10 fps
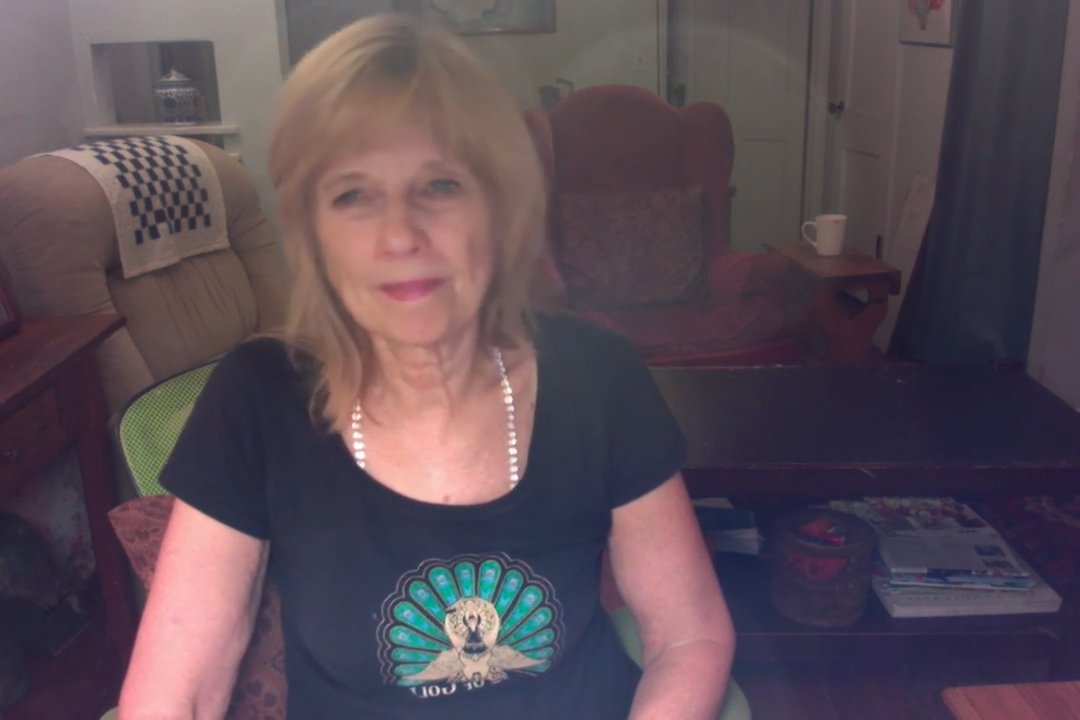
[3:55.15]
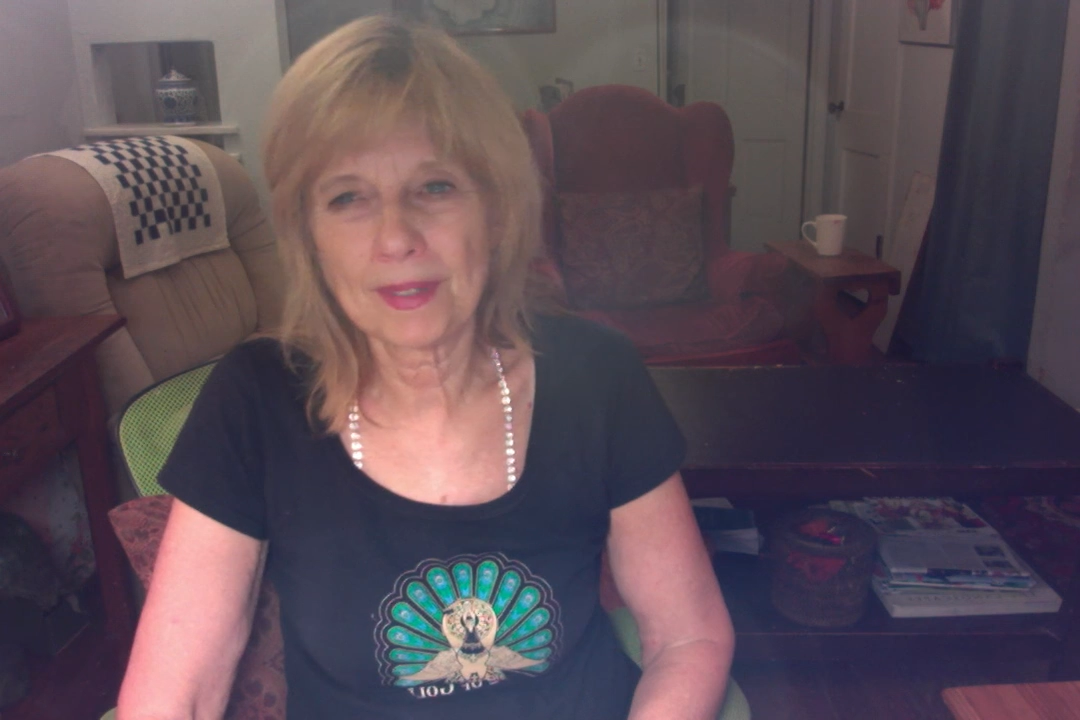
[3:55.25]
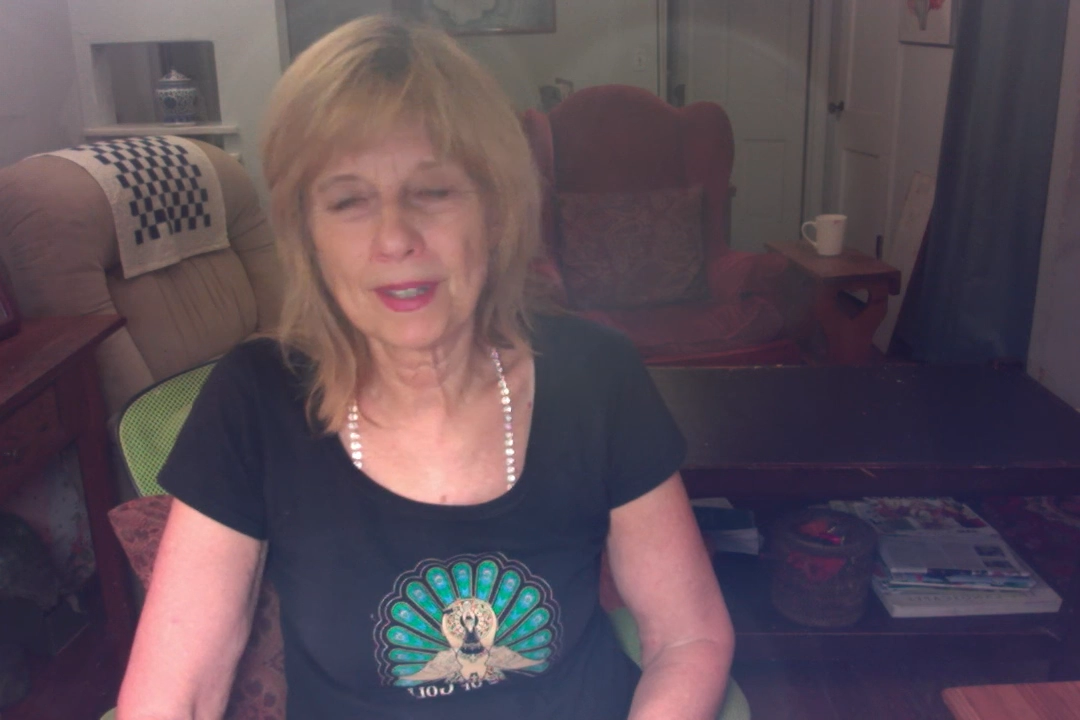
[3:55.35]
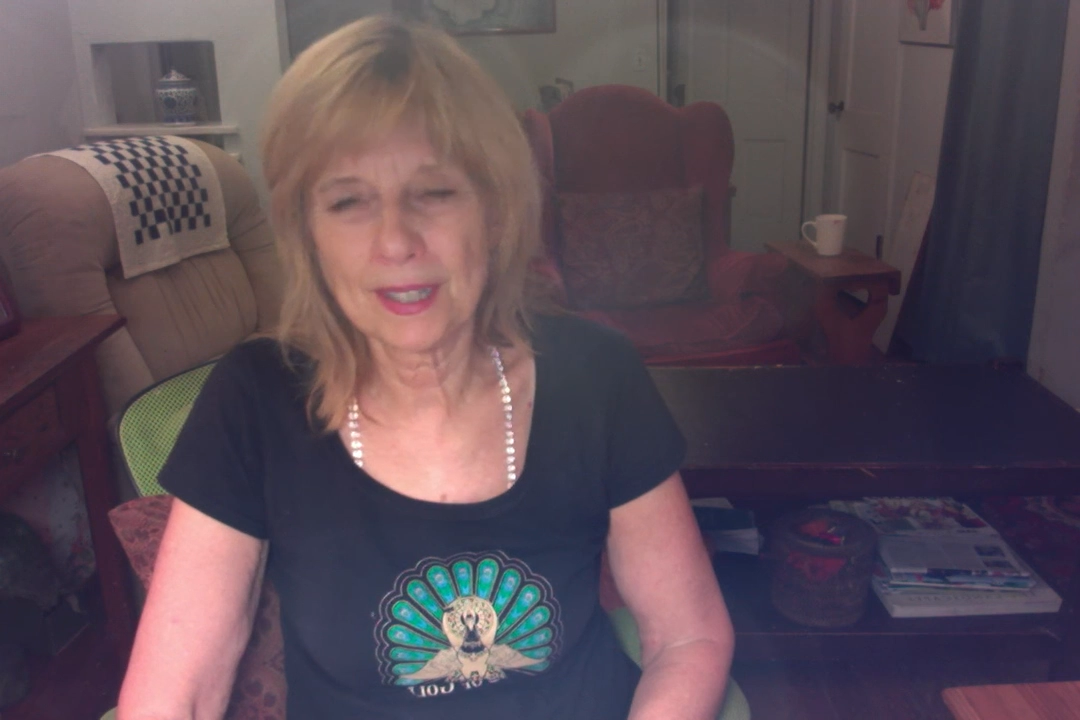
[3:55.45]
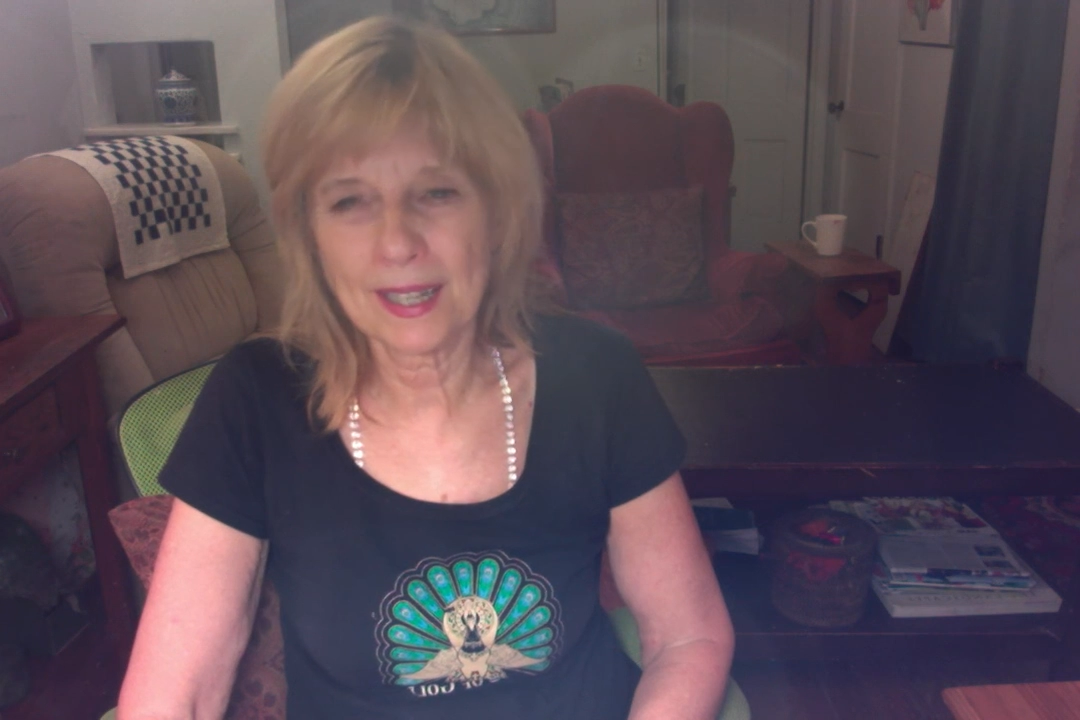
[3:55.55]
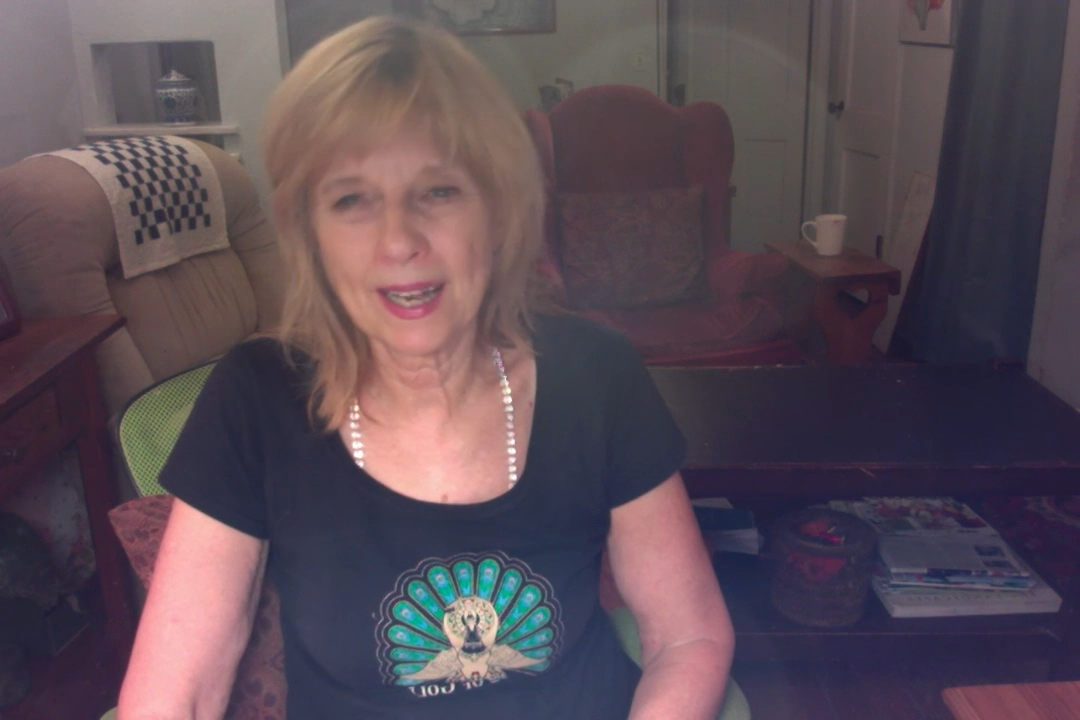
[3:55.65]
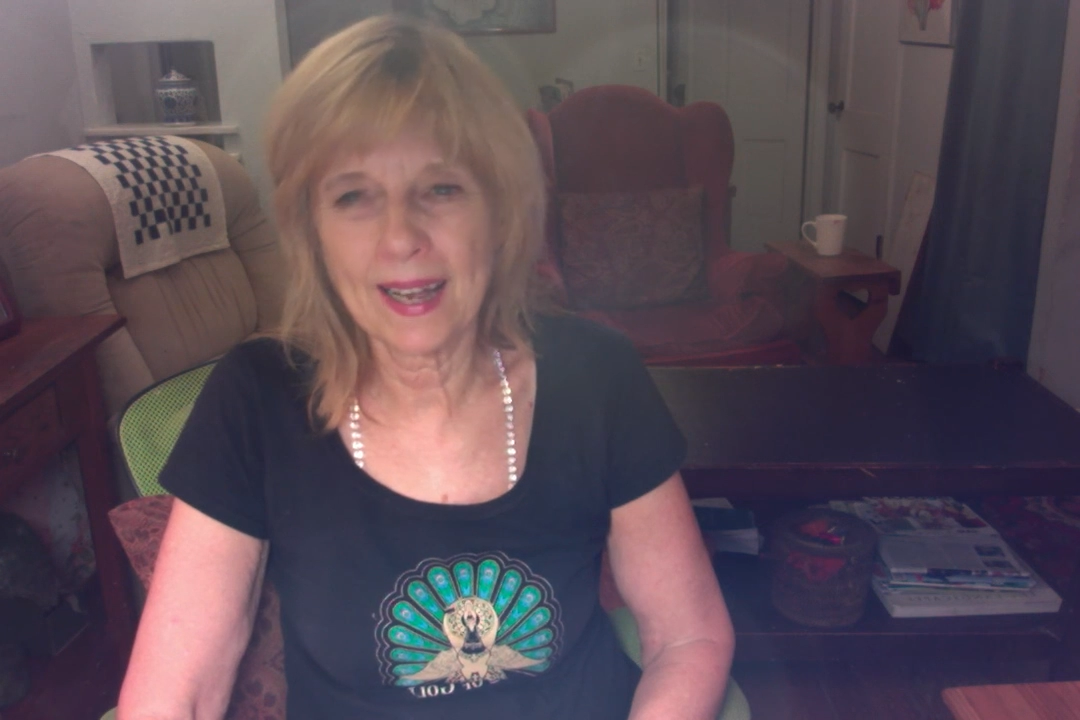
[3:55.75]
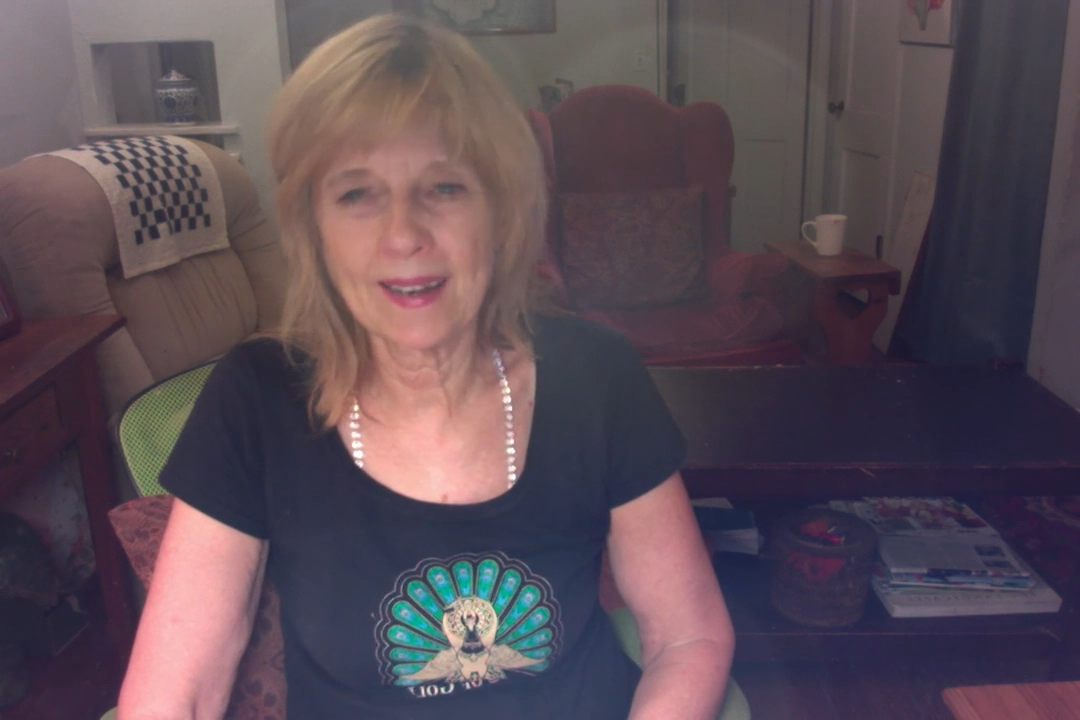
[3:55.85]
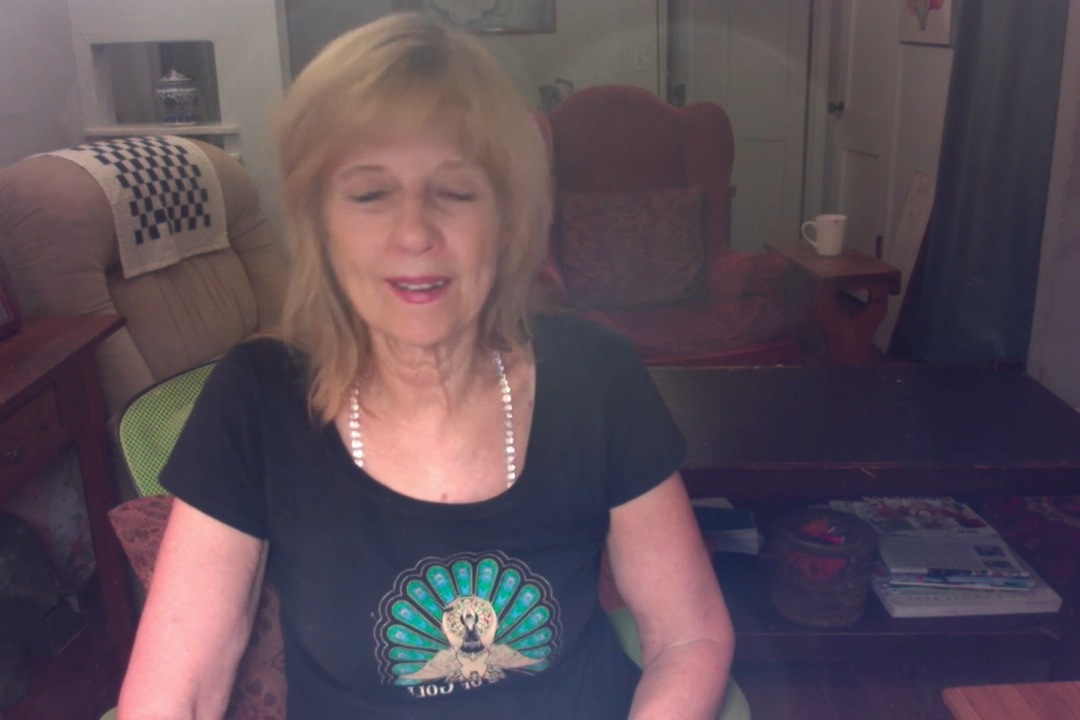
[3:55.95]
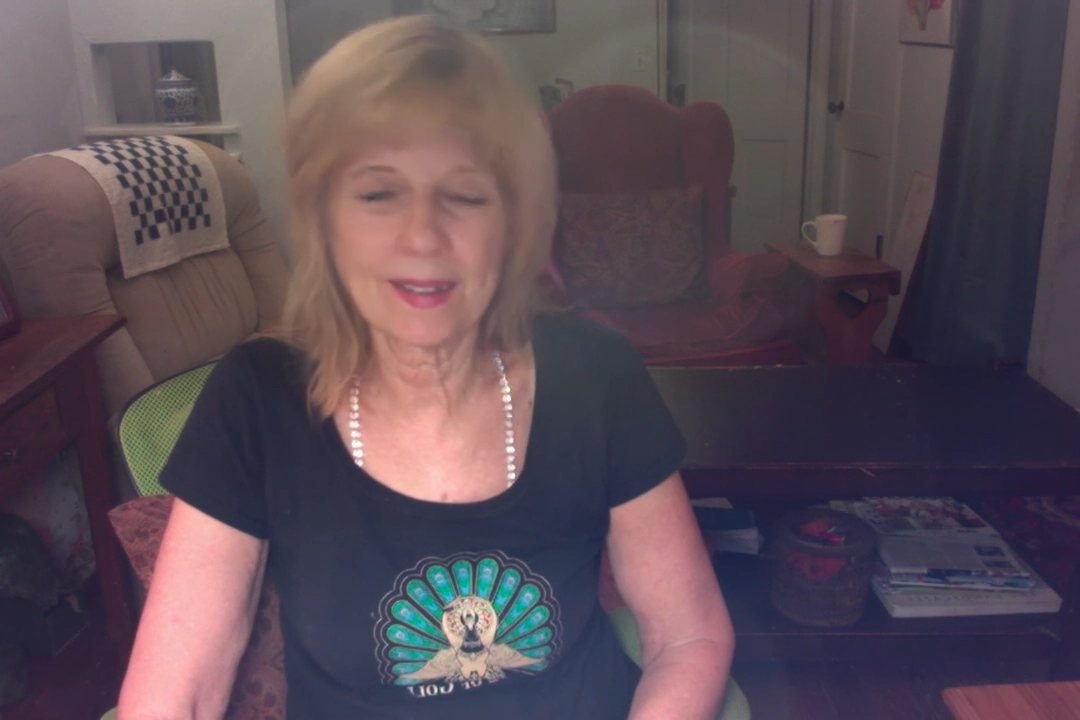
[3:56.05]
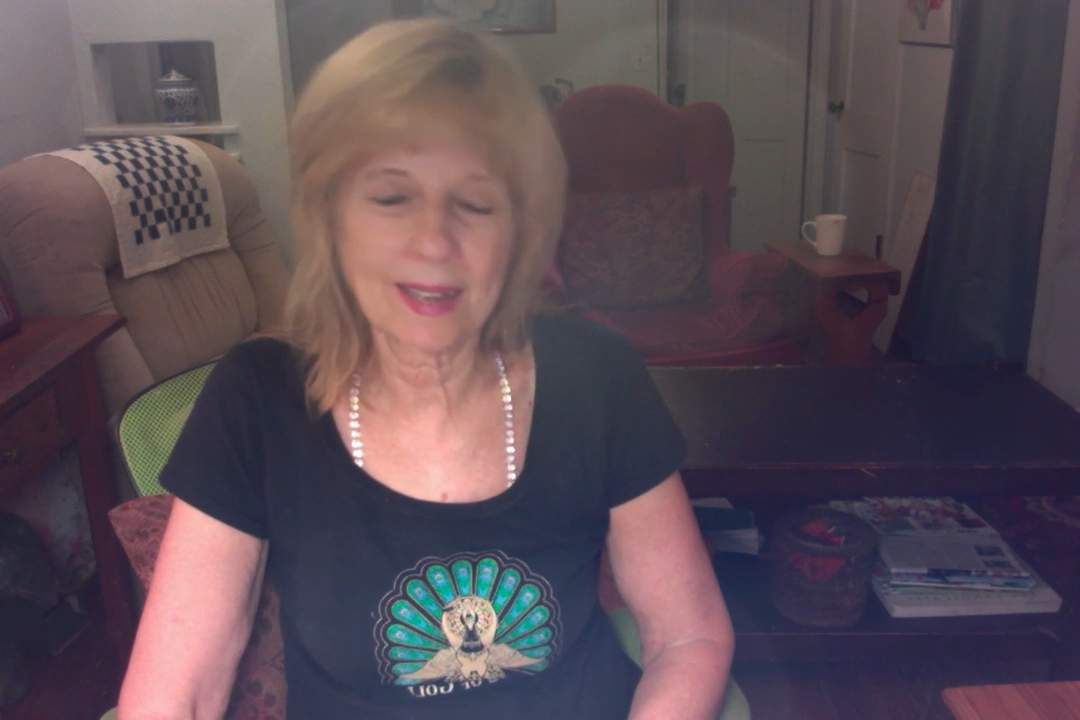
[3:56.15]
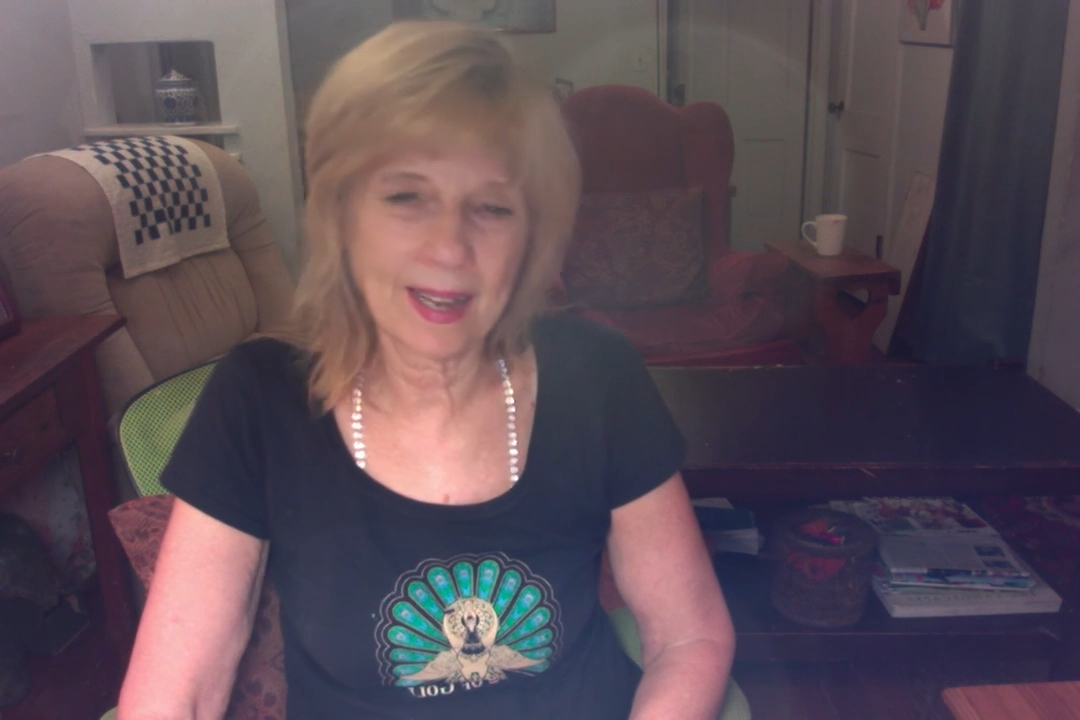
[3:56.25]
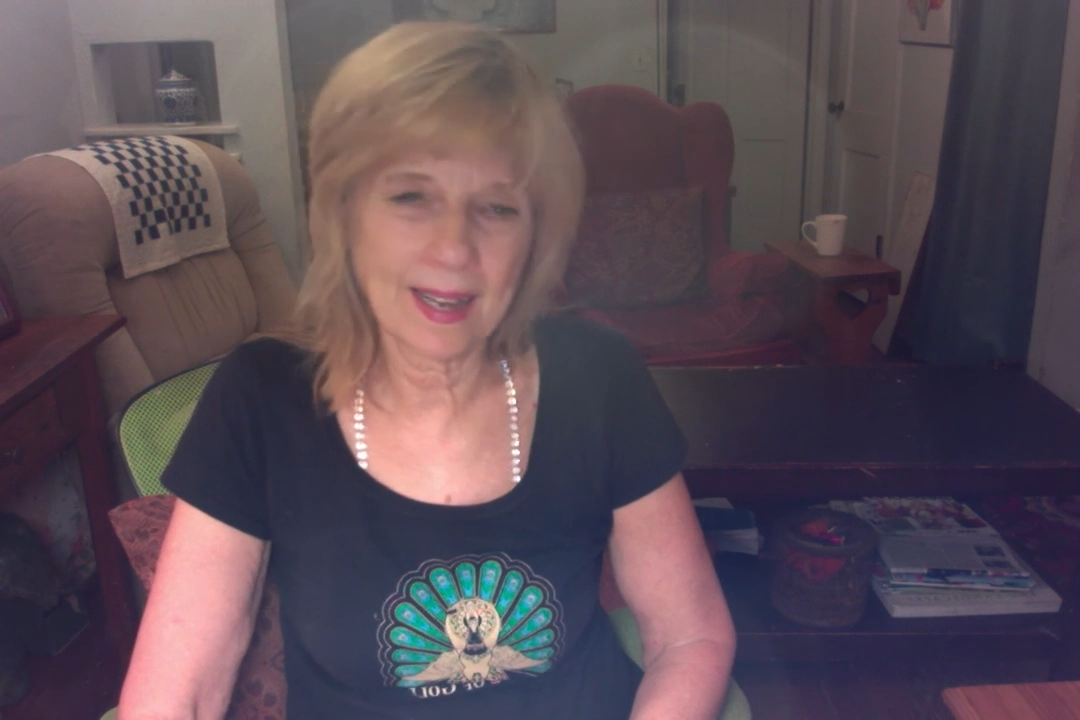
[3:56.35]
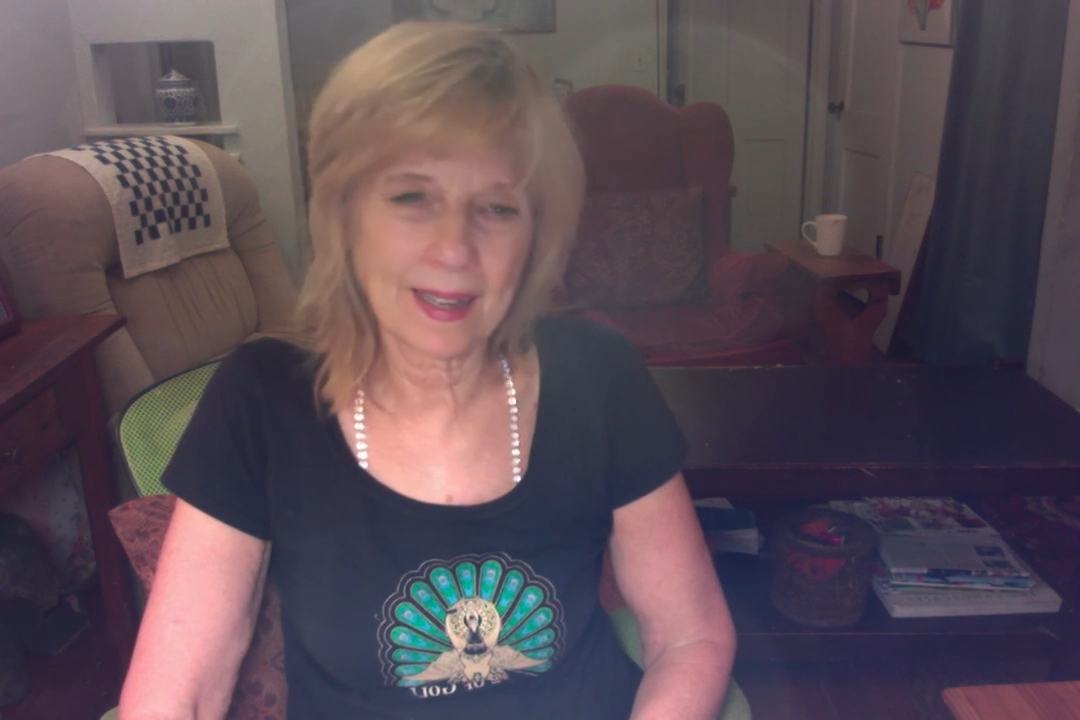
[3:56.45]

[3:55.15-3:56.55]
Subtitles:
good day, another day,